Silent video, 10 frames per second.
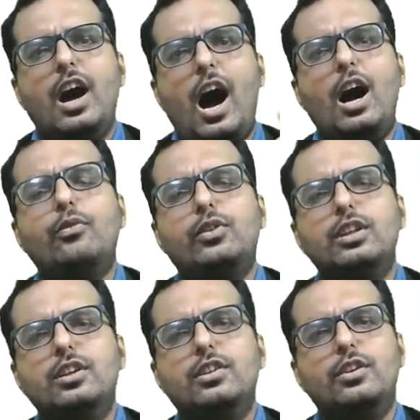After
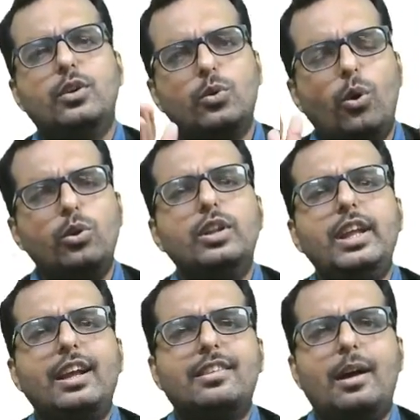this, when you go to the
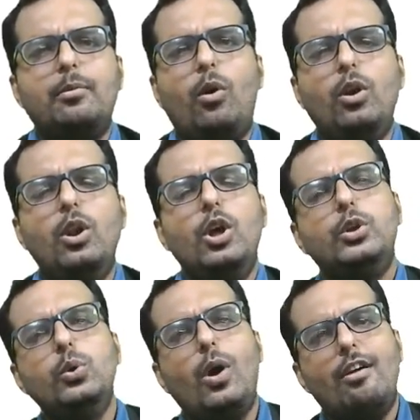exam hall,
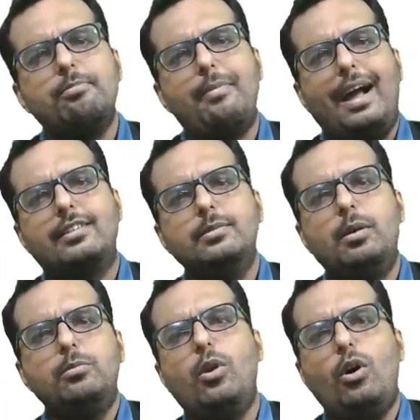you have
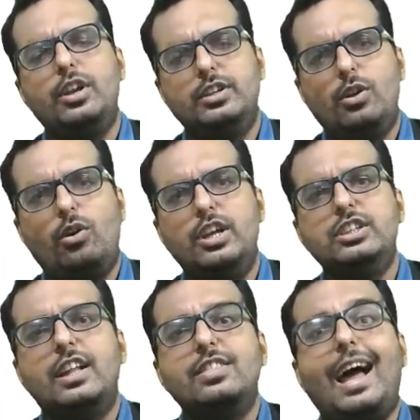maximum knowledge,
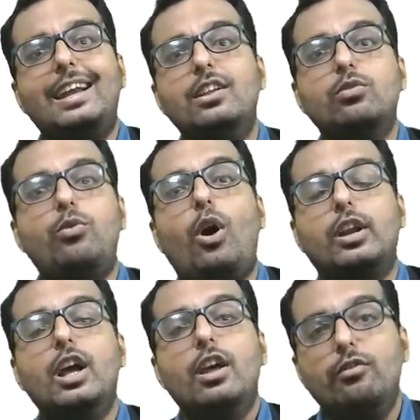and that is
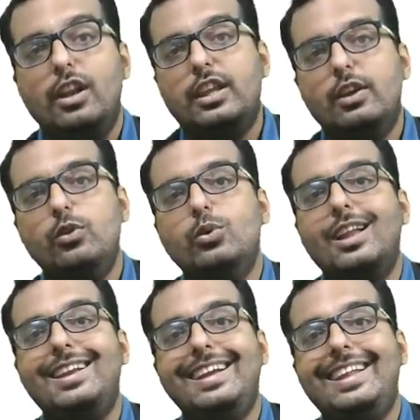what will give you the
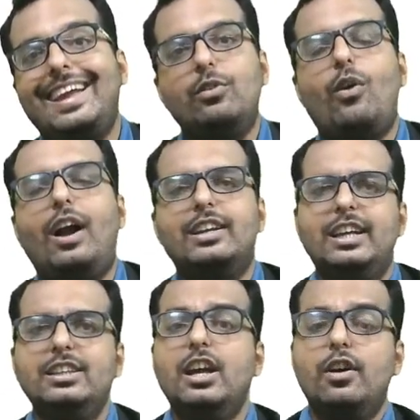leading
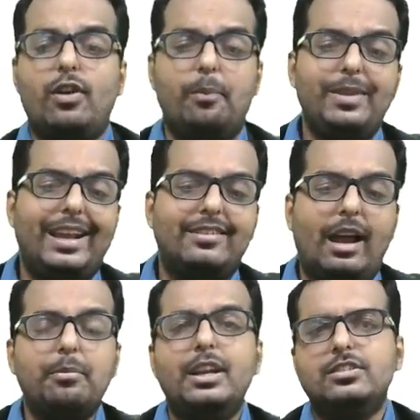advantage from the
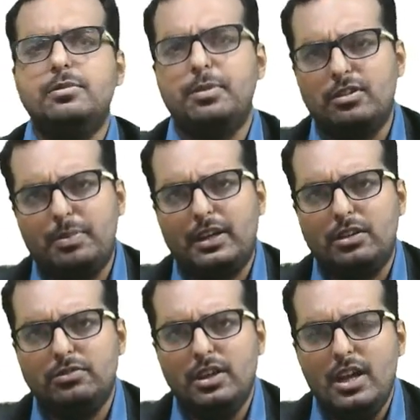examination perspective.